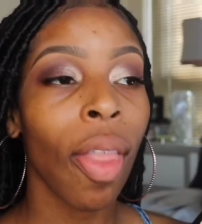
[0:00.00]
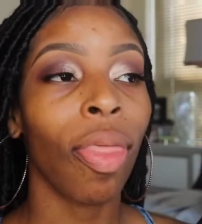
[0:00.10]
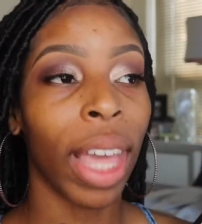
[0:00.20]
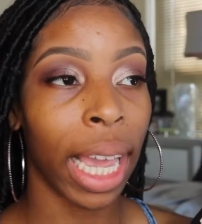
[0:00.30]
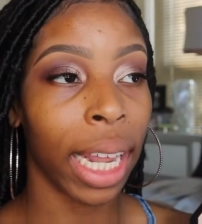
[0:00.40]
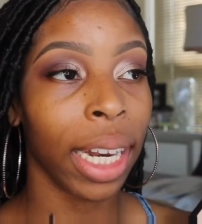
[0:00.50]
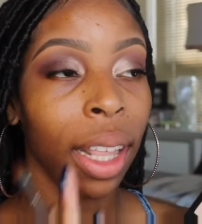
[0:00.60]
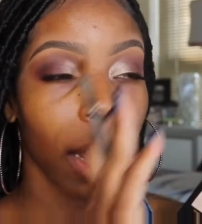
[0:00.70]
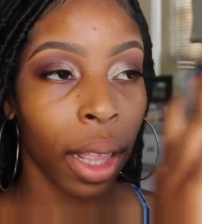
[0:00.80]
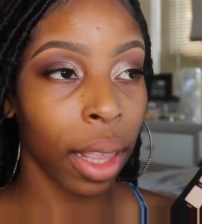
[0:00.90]
that
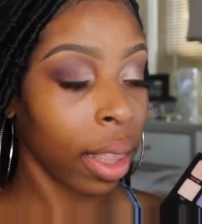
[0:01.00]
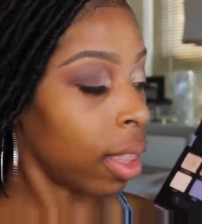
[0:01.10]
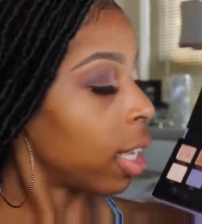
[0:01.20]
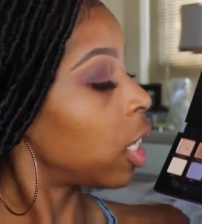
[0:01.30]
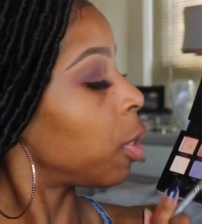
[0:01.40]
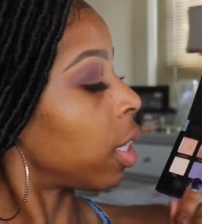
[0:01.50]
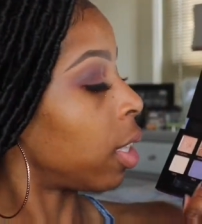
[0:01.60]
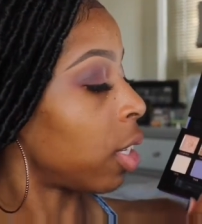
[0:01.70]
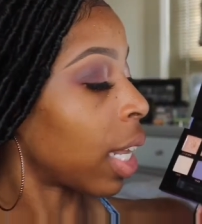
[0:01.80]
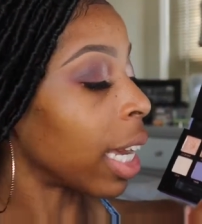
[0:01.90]
this
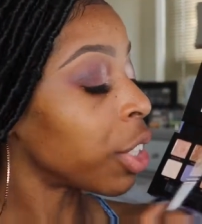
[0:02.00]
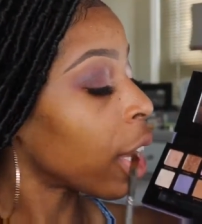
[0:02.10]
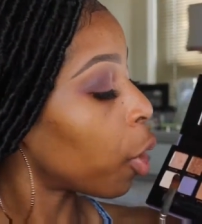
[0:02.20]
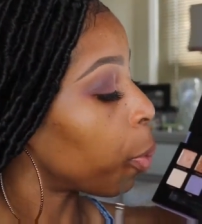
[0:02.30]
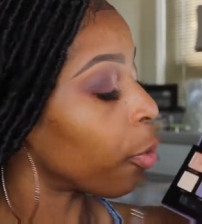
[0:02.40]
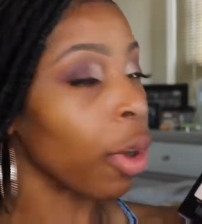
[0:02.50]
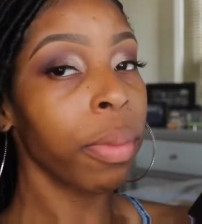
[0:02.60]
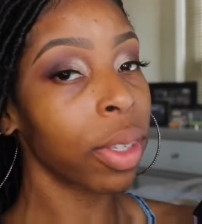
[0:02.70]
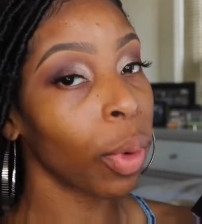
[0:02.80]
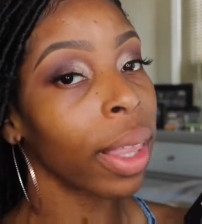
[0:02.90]
eyeshadow
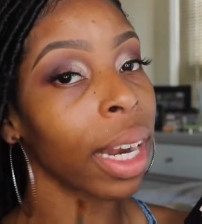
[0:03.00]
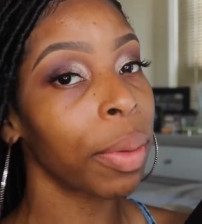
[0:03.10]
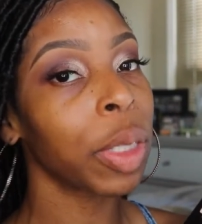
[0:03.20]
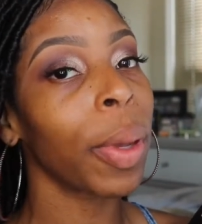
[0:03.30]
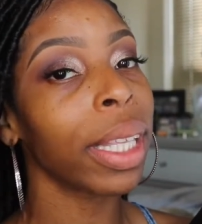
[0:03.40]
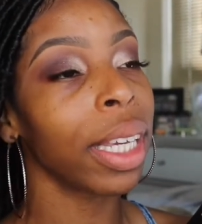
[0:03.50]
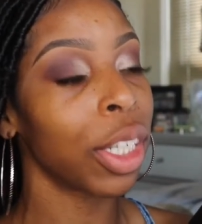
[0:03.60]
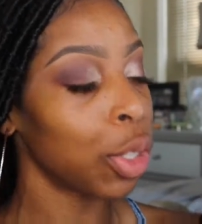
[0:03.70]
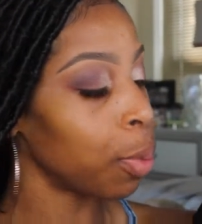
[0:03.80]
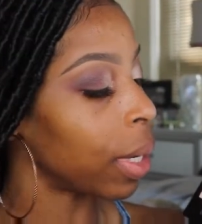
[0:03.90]
performs the way that I'm expecting it
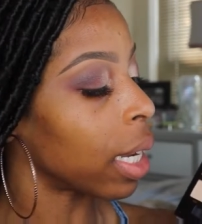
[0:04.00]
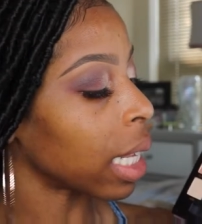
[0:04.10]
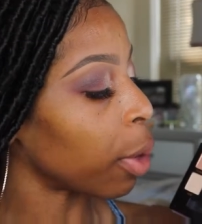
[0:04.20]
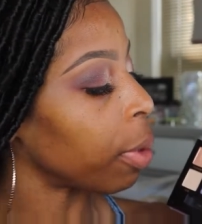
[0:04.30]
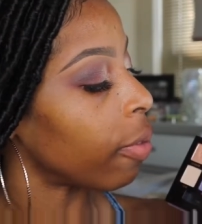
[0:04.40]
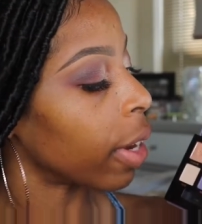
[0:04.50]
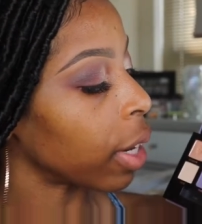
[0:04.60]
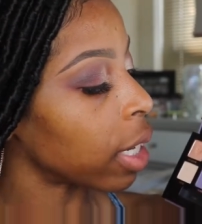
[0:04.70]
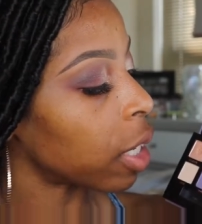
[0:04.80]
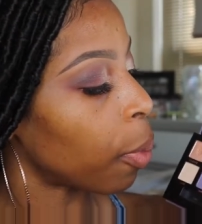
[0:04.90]
to, because I'll be very
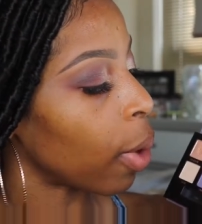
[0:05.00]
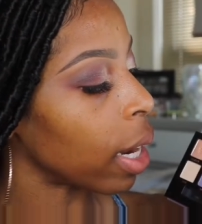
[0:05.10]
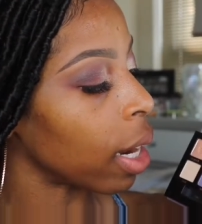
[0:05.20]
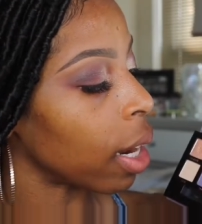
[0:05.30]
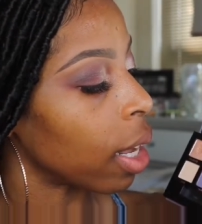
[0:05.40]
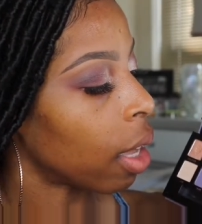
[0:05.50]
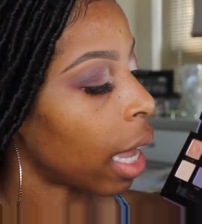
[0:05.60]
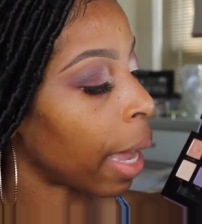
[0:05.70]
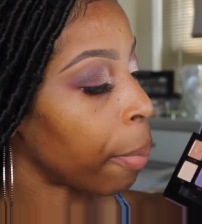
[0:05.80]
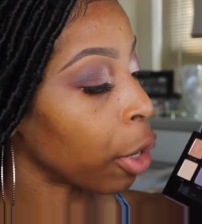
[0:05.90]
disappointed.
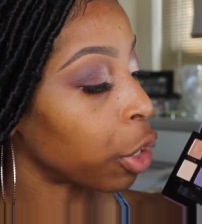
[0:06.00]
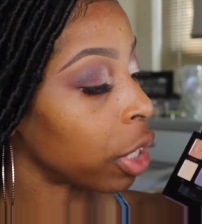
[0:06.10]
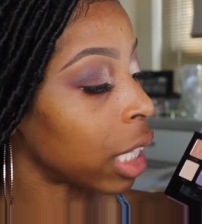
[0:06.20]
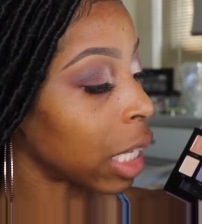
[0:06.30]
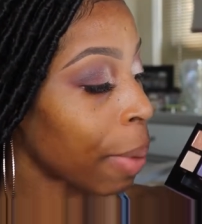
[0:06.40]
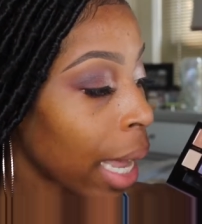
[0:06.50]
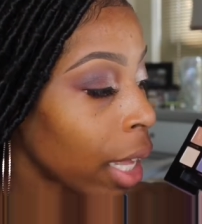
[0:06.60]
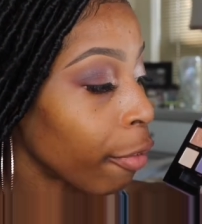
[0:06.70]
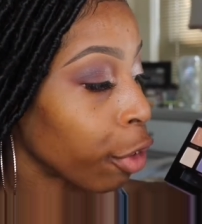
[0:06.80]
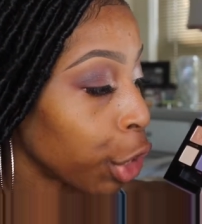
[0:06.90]
I purchased this
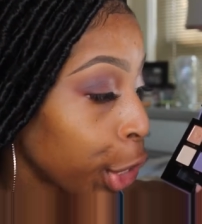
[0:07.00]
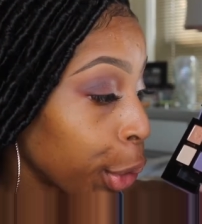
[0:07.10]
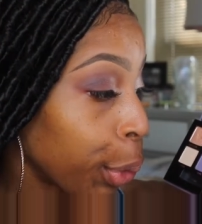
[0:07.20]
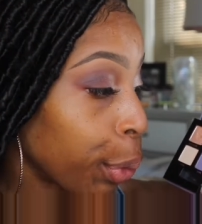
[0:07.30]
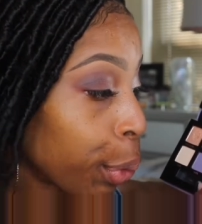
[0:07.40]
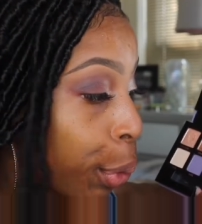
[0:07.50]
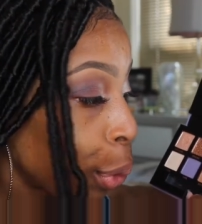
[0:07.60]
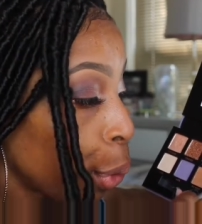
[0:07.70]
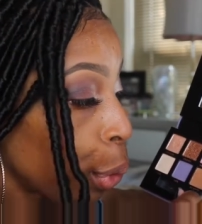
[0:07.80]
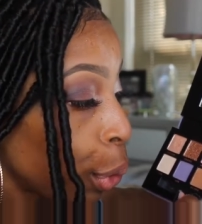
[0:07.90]
palette for you.
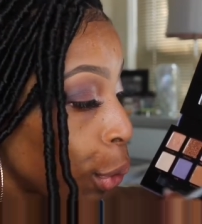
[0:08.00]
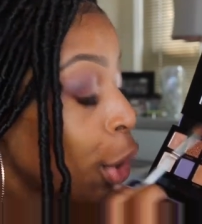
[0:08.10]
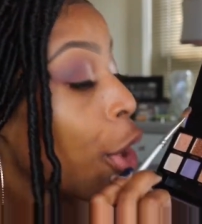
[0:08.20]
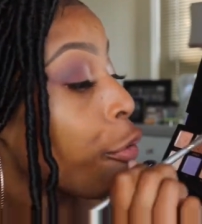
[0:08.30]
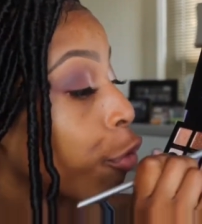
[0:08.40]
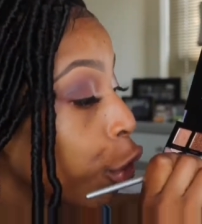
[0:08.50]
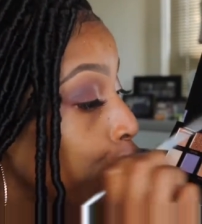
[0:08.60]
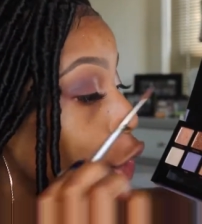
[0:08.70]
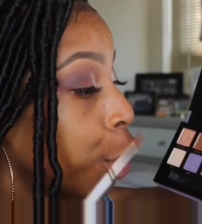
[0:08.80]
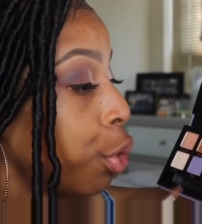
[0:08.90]
For
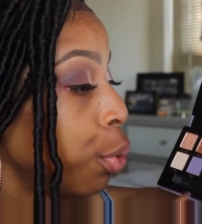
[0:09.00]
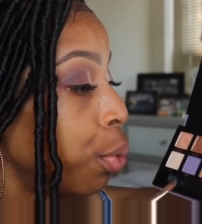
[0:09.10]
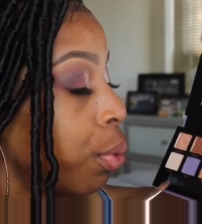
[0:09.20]
you.